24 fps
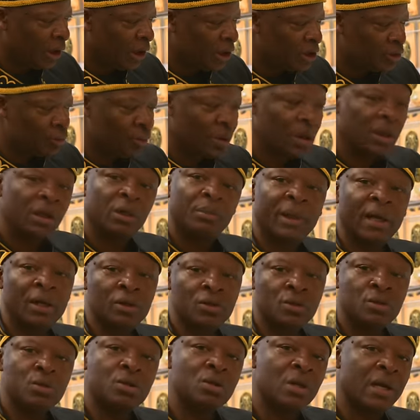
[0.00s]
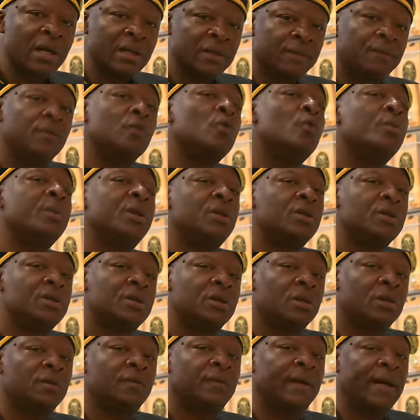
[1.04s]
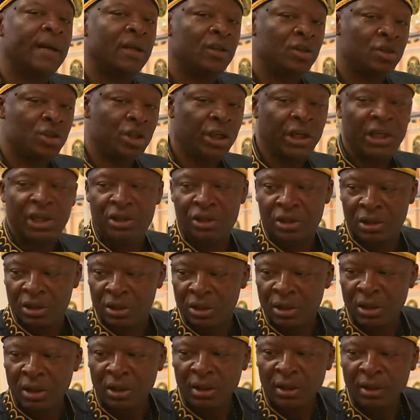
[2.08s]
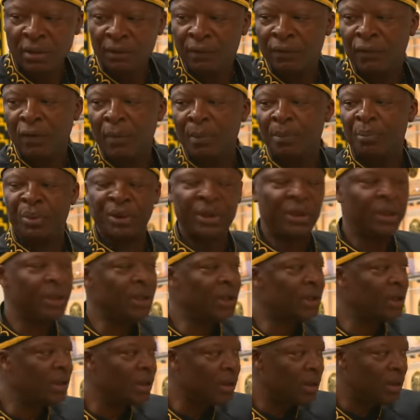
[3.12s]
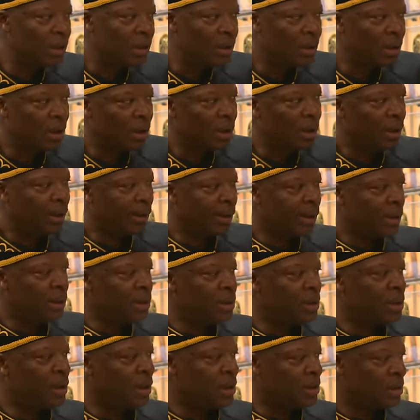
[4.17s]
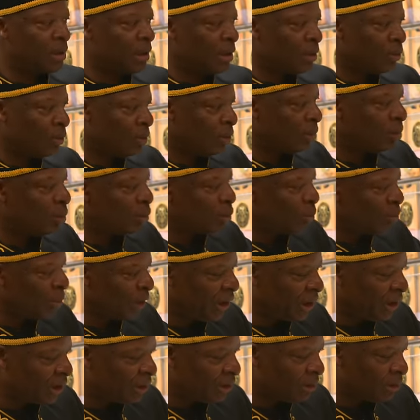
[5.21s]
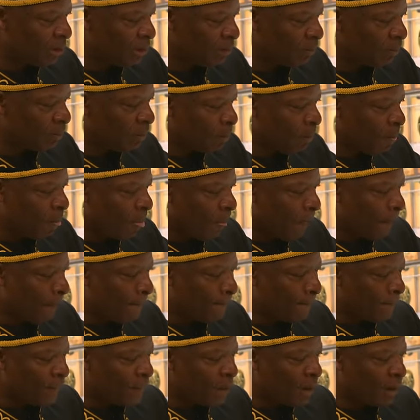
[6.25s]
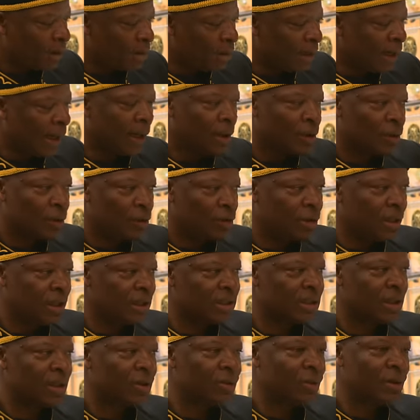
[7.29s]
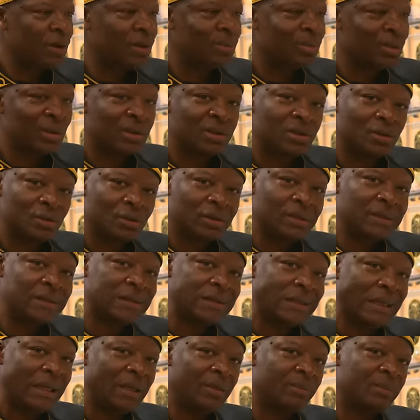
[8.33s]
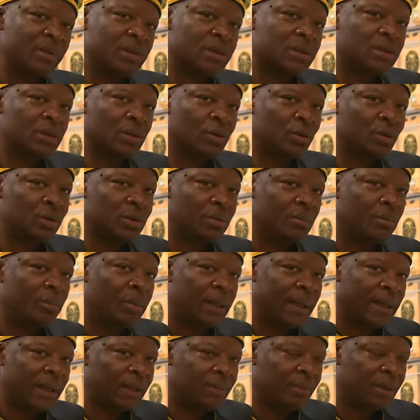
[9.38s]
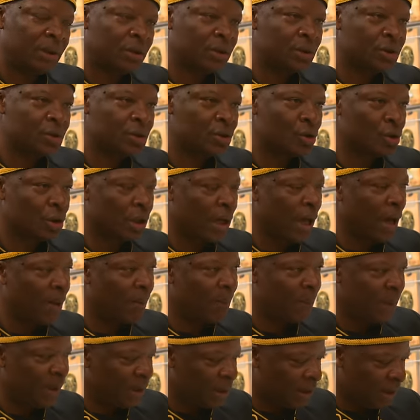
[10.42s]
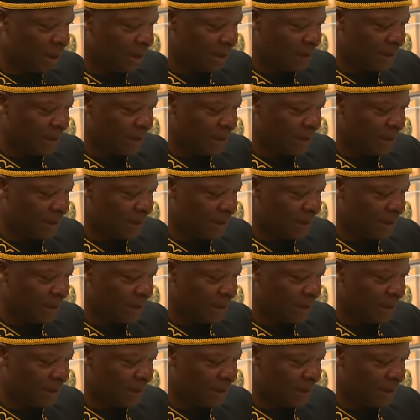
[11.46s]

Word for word: It's really about you transforming yourself and changing from being a disagreeable being. Now, disagreeable is not the same as good and bad because you can be a